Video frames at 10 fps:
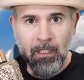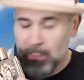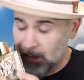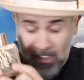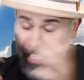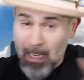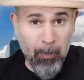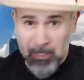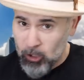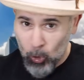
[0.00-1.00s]
This is
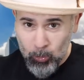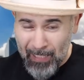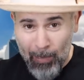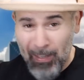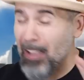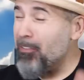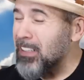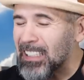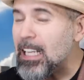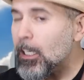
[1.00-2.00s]
gonna be sold out. If
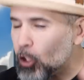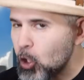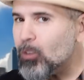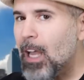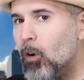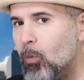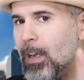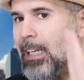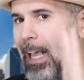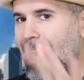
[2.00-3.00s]
it's not sold out
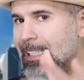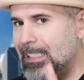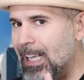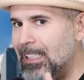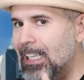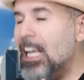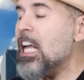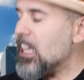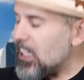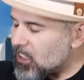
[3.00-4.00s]
already, like I said,
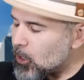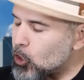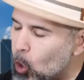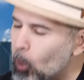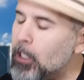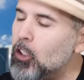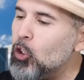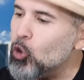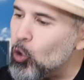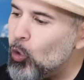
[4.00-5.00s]
this is
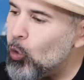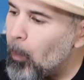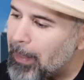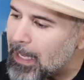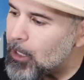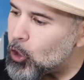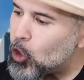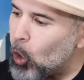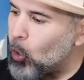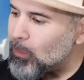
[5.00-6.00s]
going to be
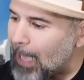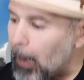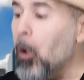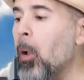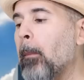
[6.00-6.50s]
sold out.